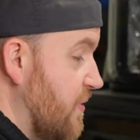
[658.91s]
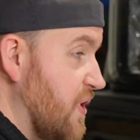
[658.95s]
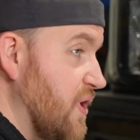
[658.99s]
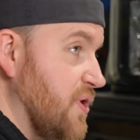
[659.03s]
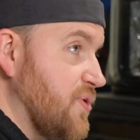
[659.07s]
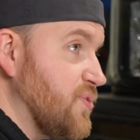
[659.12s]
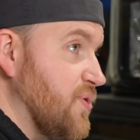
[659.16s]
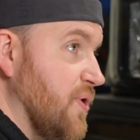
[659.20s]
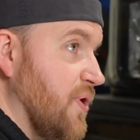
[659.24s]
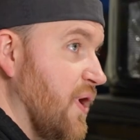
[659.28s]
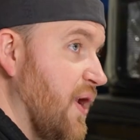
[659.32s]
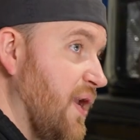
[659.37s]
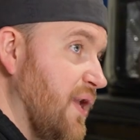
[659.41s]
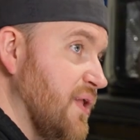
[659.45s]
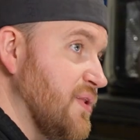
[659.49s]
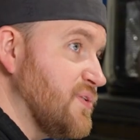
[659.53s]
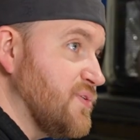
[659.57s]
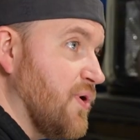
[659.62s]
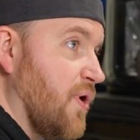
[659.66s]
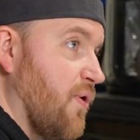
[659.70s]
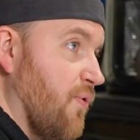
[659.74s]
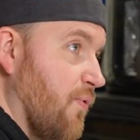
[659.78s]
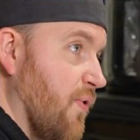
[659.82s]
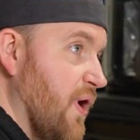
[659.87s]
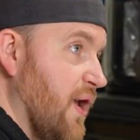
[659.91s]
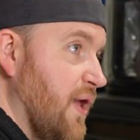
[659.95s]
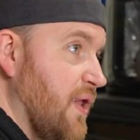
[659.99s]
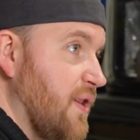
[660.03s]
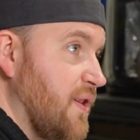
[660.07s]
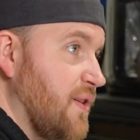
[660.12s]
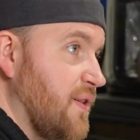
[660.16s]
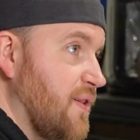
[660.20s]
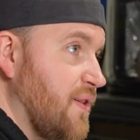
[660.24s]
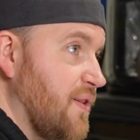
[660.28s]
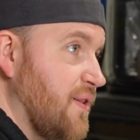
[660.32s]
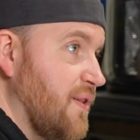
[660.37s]
get your hands all
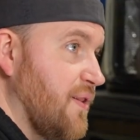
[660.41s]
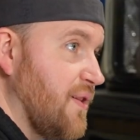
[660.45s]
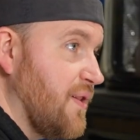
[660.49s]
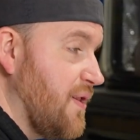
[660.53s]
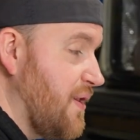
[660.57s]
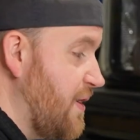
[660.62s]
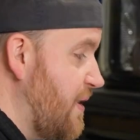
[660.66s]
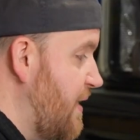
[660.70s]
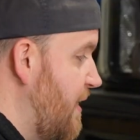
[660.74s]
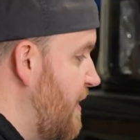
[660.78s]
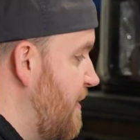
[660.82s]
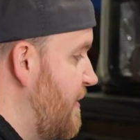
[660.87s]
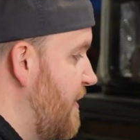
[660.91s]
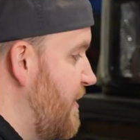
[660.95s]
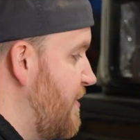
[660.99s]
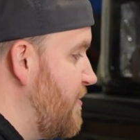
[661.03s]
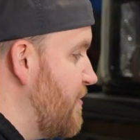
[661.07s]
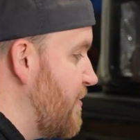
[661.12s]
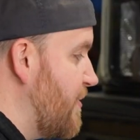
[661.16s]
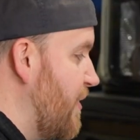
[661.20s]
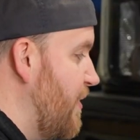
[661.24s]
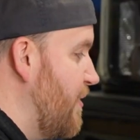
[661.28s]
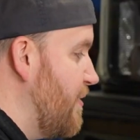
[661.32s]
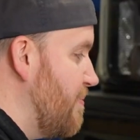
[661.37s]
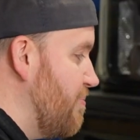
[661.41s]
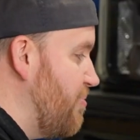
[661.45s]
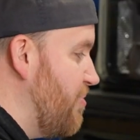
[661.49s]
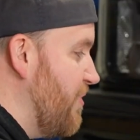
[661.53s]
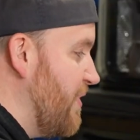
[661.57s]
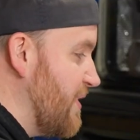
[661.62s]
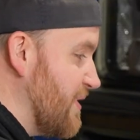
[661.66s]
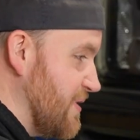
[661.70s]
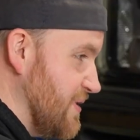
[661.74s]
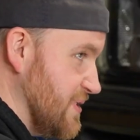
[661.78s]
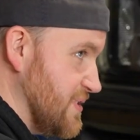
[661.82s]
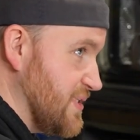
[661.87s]
wet, and then you'll go and
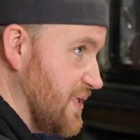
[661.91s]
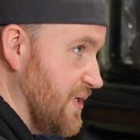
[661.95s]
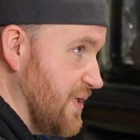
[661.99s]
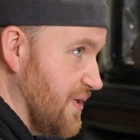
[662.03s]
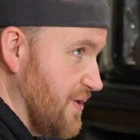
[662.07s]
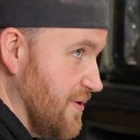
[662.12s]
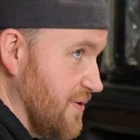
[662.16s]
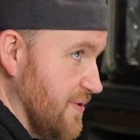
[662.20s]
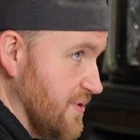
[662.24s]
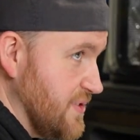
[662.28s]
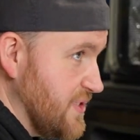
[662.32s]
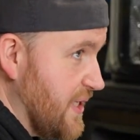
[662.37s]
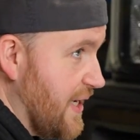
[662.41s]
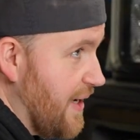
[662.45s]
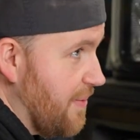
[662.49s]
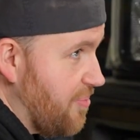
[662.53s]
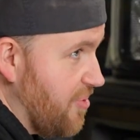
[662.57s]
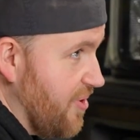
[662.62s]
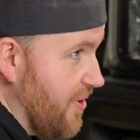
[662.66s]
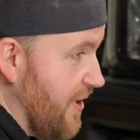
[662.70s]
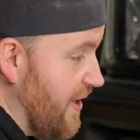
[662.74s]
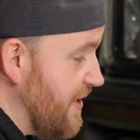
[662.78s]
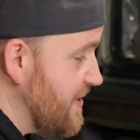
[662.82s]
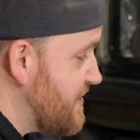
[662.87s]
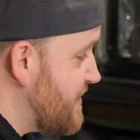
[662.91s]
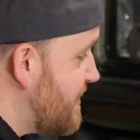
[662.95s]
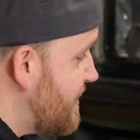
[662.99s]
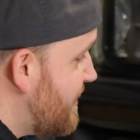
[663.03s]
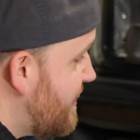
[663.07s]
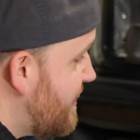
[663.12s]
plug this in and it'll zap your ass.